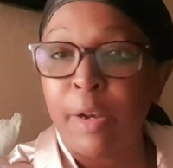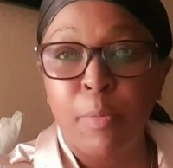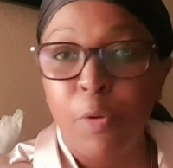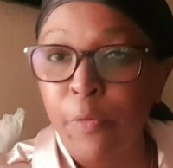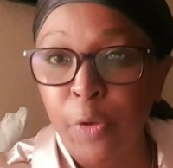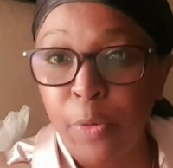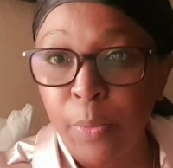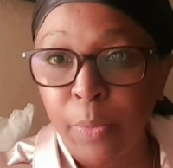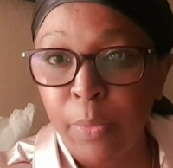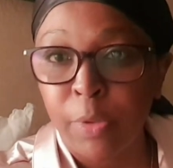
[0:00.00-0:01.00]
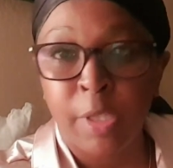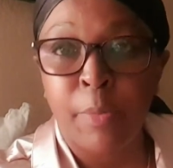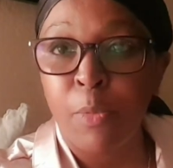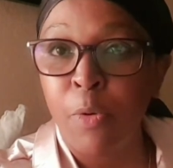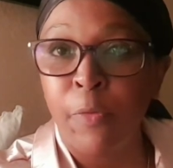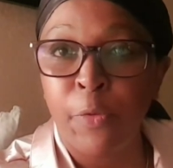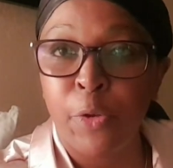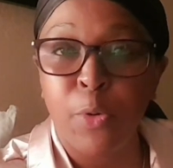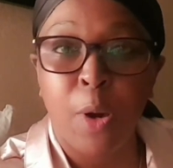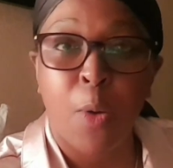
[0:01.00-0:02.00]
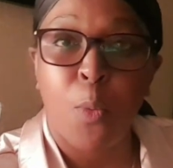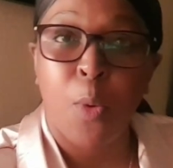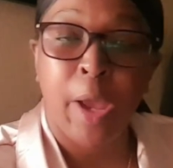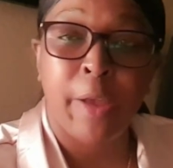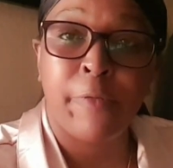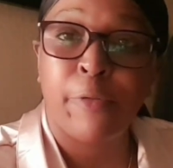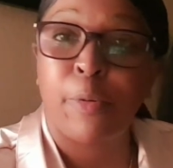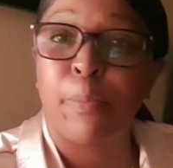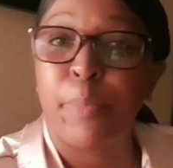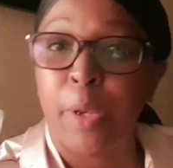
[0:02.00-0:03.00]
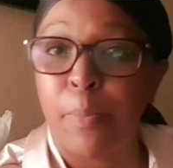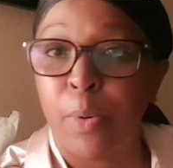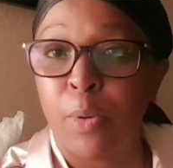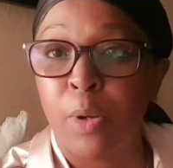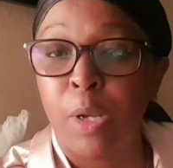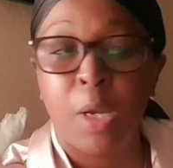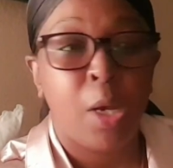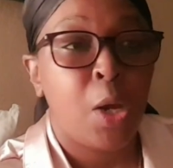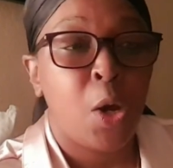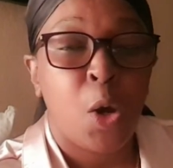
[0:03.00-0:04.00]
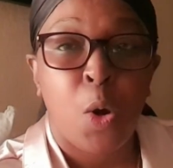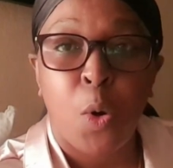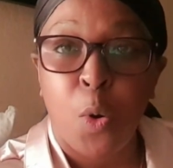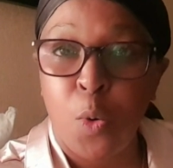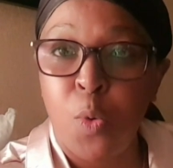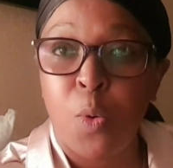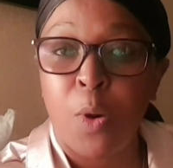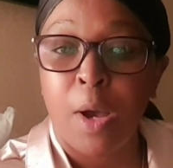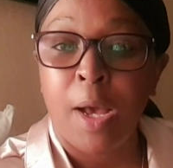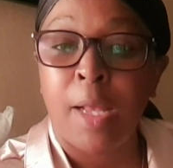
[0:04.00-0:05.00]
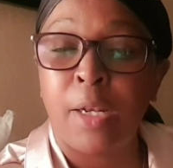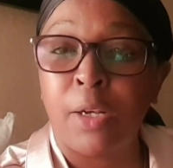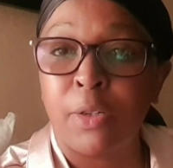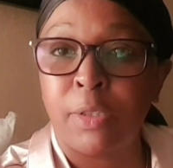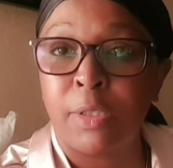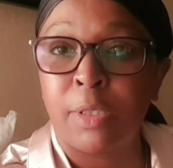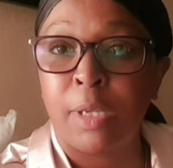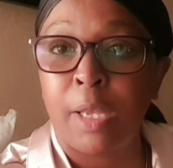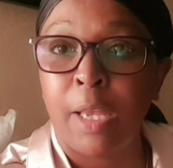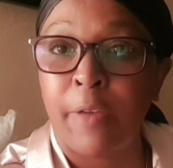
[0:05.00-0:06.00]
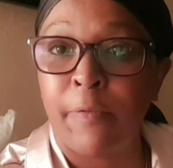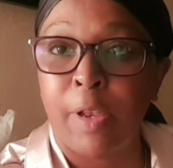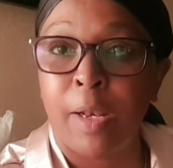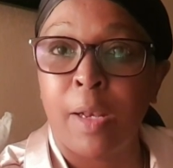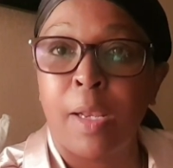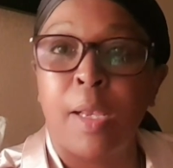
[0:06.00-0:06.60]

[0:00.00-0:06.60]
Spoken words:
remove you away from people who are not even